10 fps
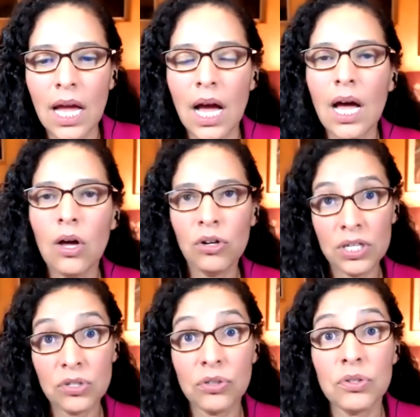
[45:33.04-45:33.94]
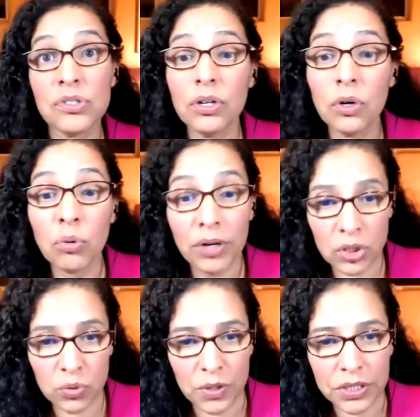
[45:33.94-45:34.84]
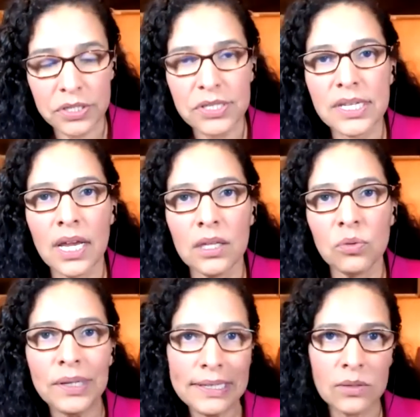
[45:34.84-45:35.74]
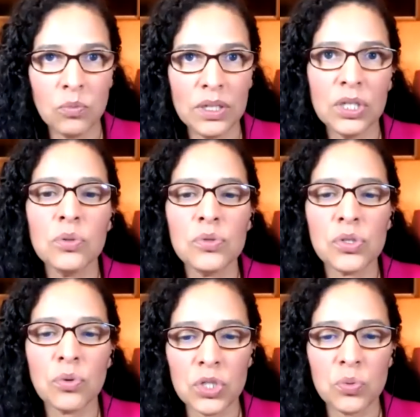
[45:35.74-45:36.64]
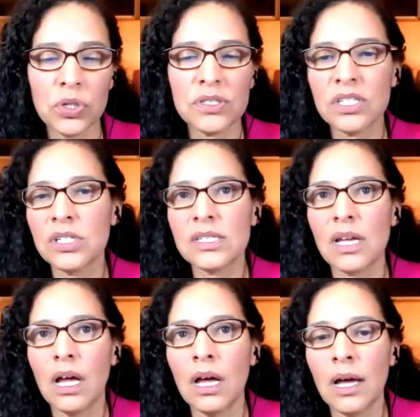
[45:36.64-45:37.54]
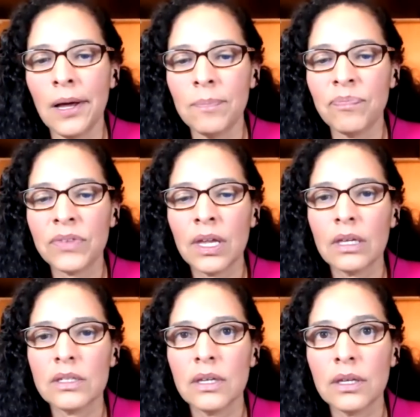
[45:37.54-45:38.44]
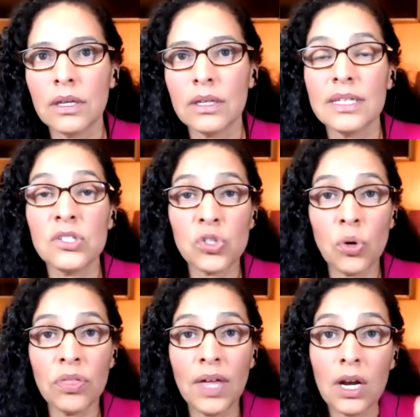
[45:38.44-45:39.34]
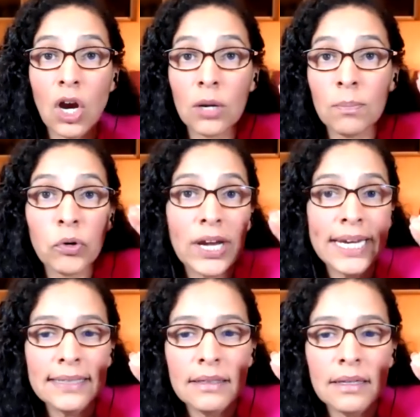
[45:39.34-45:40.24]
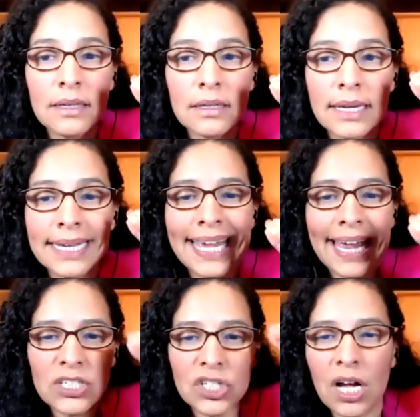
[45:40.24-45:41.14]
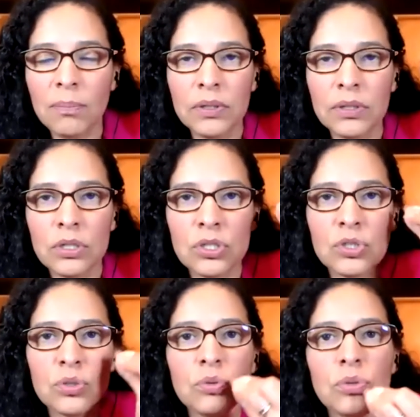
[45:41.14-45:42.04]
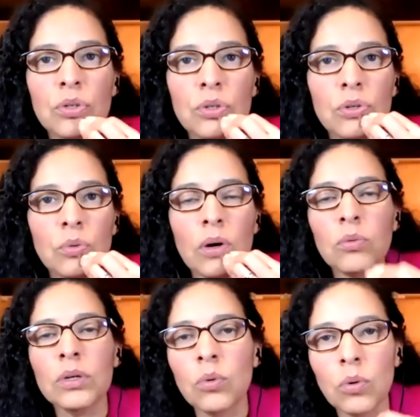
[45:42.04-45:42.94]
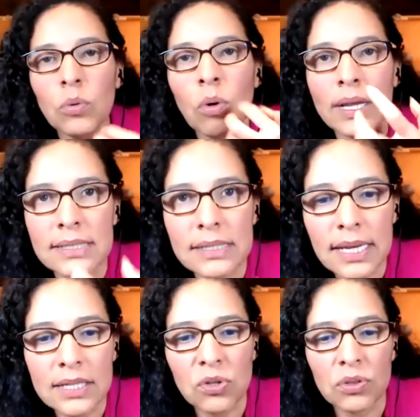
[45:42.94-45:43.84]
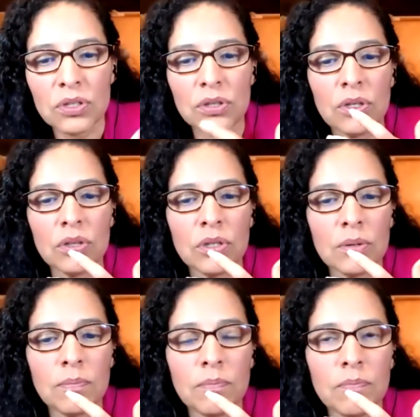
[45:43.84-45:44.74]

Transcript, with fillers: Uh, okay. So those are crutch words. And the reason we use crutch words such as um, uh, is so that our brain can catch up to what we want to say. So the, the, the